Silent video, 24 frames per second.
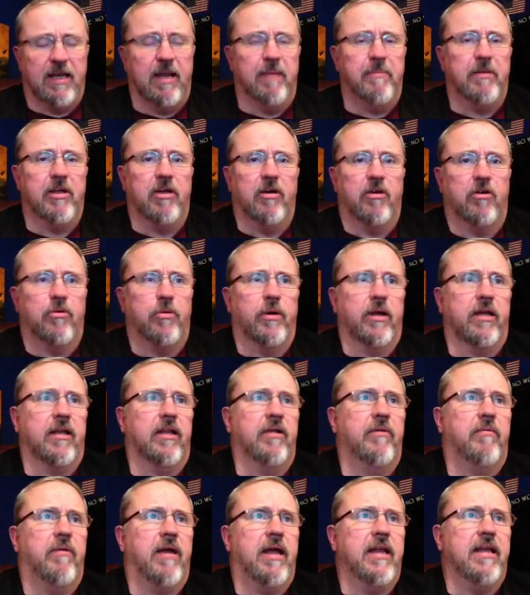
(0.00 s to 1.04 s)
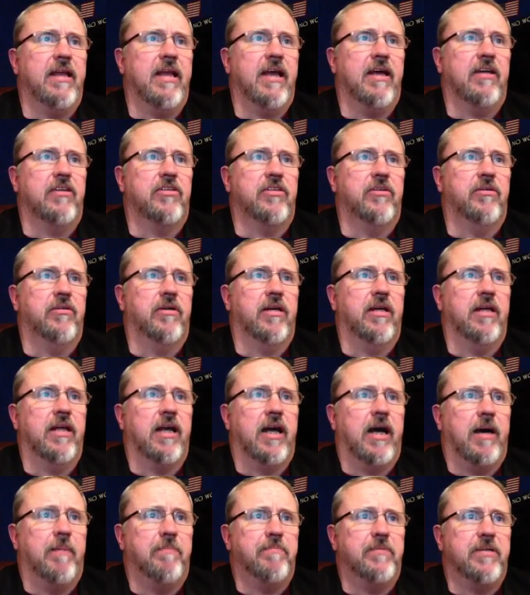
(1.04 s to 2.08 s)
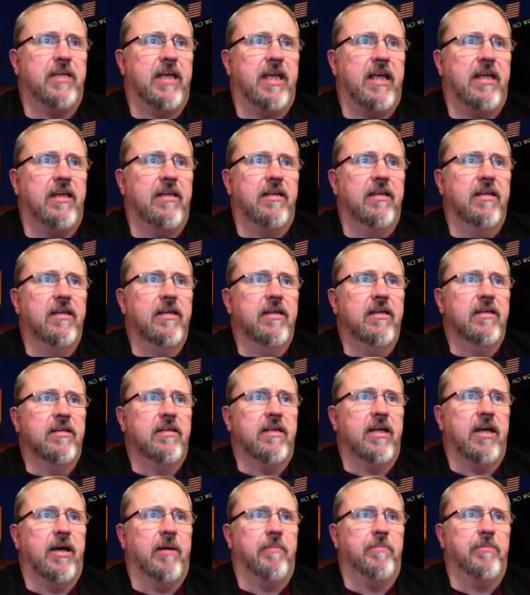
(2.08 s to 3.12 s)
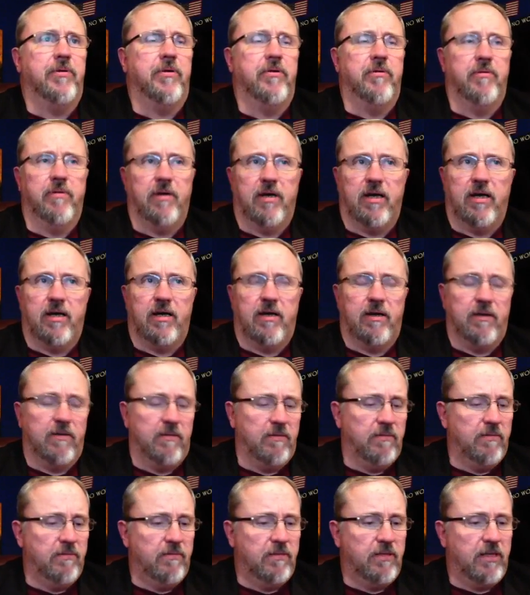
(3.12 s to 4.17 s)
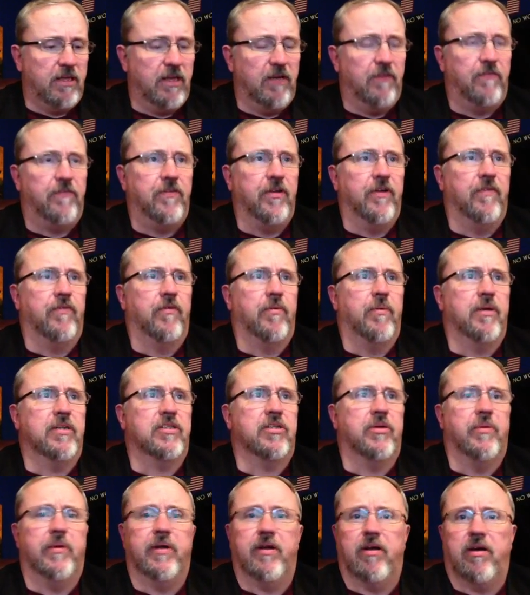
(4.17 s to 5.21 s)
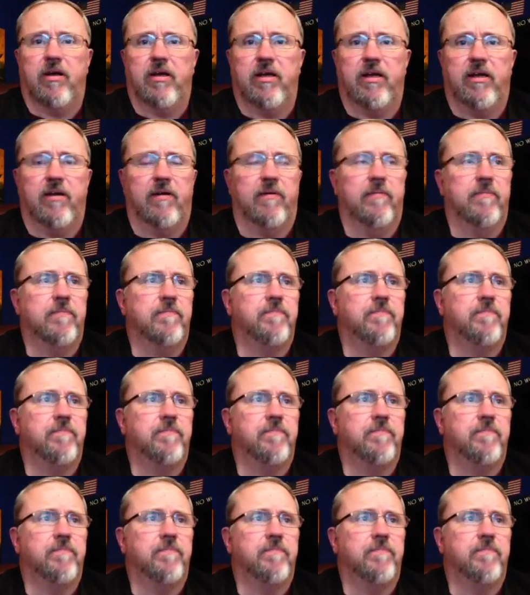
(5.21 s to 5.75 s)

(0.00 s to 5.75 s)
Let me go quickly right now to an update to help you to get a feel for what's going on here.